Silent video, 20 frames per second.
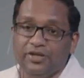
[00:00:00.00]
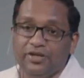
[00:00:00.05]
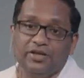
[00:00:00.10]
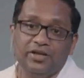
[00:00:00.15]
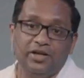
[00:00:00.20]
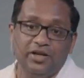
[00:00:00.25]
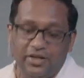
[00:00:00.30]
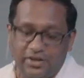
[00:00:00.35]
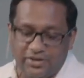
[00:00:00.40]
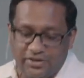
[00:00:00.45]

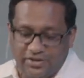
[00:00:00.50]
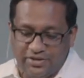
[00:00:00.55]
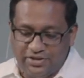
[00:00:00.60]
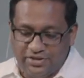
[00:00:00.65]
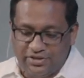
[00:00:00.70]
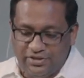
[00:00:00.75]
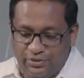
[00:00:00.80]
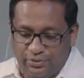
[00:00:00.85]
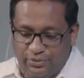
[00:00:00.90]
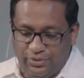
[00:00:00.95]
You
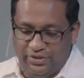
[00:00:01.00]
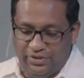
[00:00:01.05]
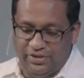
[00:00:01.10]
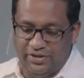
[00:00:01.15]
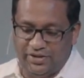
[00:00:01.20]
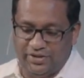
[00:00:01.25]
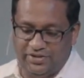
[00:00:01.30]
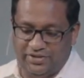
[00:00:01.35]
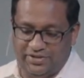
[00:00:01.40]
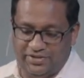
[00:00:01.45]
misbelieve when
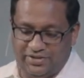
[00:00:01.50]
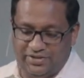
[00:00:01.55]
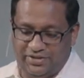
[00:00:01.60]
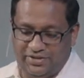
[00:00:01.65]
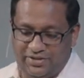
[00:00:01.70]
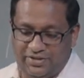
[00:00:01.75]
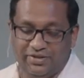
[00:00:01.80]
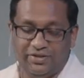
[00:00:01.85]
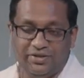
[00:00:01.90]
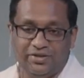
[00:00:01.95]
you
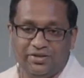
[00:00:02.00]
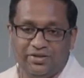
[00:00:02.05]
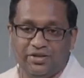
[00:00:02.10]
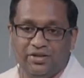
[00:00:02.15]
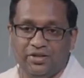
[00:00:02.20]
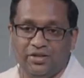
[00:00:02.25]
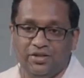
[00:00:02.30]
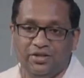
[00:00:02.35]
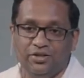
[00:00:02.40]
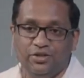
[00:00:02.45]
accuse God
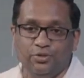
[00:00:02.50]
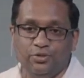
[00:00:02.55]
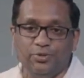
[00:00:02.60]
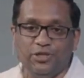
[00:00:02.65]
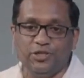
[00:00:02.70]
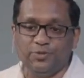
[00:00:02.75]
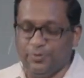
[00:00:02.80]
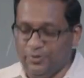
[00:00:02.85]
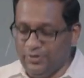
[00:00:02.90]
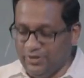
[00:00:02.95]
of
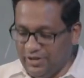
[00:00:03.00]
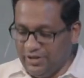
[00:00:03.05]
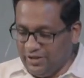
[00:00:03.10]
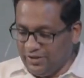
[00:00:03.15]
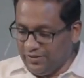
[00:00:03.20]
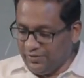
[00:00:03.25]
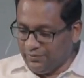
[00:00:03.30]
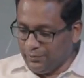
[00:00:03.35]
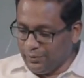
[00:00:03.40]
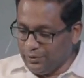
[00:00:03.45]

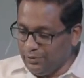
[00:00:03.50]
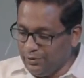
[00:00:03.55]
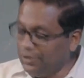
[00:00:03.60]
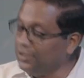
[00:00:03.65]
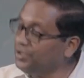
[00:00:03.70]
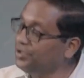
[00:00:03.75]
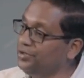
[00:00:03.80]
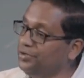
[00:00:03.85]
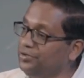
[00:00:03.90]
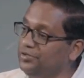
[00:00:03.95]
abandoning you.
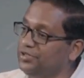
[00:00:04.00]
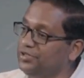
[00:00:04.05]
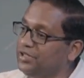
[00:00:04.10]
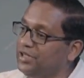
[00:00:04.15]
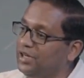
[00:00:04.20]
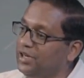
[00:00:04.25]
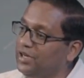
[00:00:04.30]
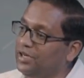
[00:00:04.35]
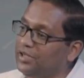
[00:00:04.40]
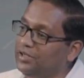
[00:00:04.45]
The
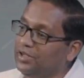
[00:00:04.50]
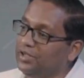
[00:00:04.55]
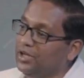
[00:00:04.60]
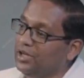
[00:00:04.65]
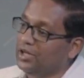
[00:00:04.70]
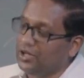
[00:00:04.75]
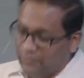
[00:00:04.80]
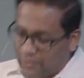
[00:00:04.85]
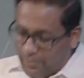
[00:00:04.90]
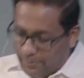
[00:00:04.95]
pearl of
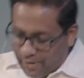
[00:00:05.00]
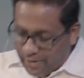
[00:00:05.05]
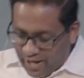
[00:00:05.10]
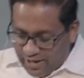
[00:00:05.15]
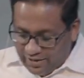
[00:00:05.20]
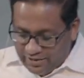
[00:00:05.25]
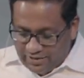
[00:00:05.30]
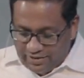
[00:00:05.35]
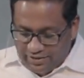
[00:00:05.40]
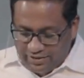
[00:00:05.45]
a
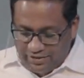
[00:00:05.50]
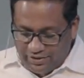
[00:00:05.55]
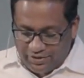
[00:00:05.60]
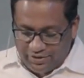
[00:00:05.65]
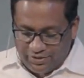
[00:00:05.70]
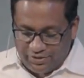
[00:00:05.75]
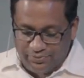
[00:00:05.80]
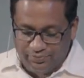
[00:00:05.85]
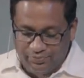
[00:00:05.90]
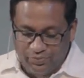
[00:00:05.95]
redeemed sinner
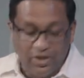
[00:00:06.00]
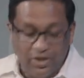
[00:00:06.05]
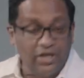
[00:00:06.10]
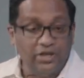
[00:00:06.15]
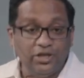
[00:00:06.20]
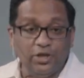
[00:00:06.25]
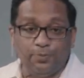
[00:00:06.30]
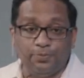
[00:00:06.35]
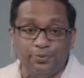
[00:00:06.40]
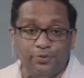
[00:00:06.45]
is
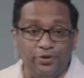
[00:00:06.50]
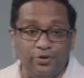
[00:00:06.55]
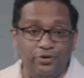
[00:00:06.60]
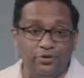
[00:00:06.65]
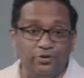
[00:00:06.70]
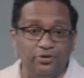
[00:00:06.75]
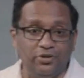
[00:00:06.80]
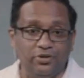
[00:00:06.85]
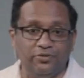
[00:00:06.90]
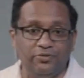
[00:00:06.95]

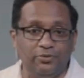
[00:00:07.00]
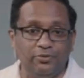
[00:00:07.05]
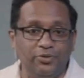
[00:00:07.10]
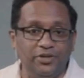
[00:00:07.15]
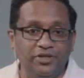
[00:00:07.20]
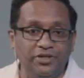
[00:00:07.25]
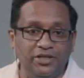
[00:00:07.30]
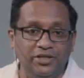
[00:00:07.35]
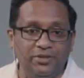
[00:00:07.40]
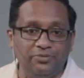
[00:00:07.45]
misbelief.
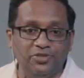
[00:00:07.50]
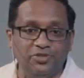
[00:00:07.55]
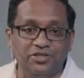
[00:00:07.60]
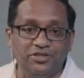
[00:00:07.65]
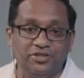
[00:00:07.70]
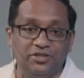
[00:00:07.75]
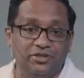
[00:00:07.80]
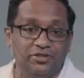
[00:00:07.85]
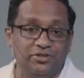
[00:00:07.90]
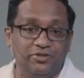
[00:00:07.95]

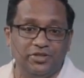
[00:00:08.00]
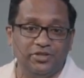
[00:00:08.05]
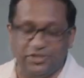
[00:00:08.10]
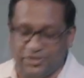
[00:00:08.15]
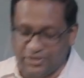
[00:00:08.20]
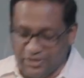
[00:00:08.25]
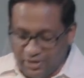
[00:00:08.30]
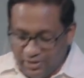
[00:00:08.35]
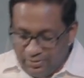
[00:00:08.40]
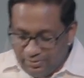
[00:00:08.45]
And listen,
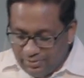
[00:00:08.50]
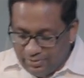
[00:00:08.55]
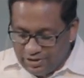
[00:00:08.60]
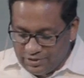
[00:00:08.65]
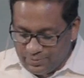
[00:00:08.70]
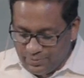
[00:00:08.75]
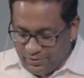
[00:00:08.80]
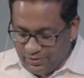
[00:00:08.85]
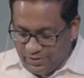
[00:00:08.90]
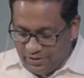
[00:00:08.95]
there is no
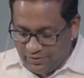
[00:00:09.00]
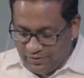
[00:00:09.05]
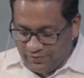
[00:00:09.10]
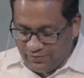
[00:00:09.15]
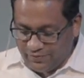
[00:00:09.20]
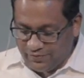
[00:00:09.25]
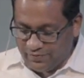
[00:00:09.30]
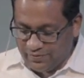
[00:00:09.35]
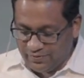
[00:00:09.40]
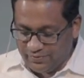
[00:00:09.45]
cure
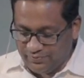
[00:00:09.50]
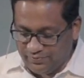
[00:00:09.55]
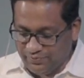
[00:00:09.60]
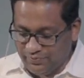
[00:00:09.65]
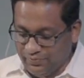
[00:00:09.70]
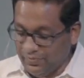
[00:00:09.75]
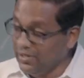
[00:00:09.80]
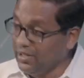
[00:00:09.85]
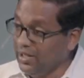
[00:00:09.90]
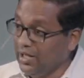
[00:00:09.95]
for
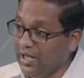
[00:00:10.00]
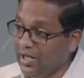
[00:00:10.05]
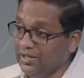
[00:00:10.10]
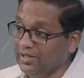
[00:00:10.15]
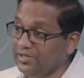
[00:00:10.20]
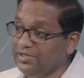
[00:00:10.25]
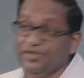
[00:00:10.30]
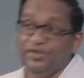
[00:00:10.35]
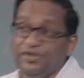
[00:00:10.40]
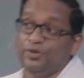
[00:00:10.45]
misbelief
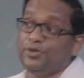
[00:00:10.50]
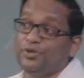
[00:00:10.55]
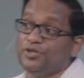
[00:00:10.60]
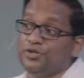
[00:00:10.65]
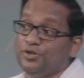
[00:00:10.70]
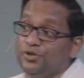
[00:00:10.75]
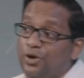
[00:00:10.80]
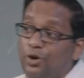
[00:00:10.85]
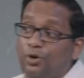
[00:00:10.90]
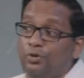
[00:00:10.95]

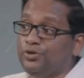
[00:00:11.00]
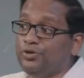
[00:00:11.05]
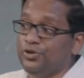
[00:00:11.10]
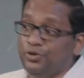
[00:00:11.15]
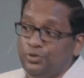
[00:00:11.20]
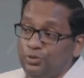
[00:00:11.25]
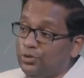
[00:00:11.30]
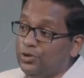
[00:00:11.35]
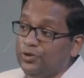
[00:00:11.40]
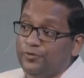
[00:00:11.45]

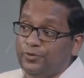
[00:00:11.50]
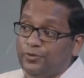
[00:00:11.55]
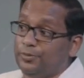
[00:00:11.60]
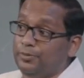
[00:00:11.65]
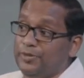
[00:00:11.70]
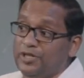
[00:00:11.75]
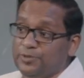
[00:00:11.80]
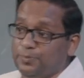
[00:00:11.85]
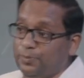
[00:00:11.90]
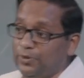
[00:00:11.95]
except
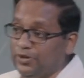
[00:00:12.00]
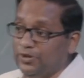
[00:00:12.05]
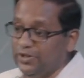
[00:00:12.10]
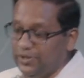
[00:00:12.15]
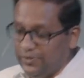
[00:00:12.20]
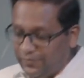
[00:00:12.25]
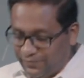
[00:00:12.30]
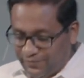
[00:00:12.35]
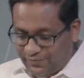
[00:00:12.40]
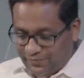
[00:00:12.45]
place,
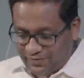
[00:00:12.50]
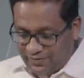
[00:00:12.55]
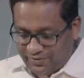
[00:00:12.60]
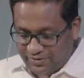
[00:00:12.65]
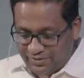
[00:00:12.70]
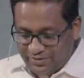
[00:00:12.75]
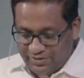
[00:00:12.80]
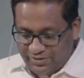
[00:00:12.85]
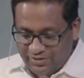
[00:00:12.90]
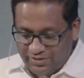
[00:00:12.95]

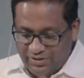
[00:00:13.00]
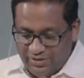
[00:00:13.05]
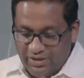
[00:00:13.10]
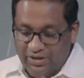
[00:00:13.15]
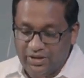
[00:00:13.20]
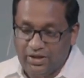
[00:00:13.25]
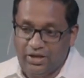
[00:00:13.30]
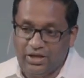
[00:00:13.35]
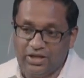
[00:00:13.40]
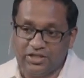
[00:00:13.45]
replacing
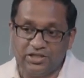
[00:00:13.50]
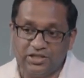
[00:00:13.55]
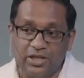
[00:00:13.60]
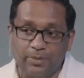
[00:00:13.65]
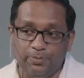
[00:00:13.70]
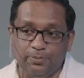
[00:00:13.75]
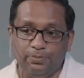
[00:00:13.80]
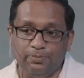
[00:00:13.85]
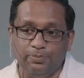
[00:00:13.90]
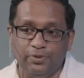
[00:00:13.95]
falsehood
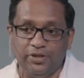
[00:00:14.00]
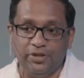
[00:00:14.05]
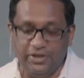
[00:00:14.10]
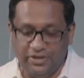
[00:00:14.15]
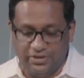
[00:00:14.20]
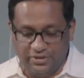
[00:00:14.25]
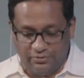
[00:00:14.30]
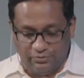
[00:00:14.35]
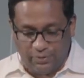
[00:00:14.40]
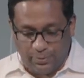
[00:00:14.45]

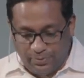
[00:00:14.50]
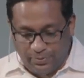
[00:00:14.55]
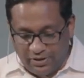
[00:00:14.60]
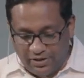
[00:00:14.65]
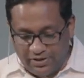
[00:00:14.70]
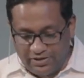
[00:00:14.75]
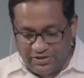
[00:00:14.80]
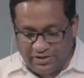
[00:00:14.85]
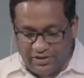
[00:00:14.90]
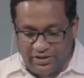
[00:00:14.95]
with the
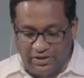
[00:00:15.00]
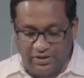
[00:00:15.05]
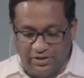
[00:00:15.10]
truth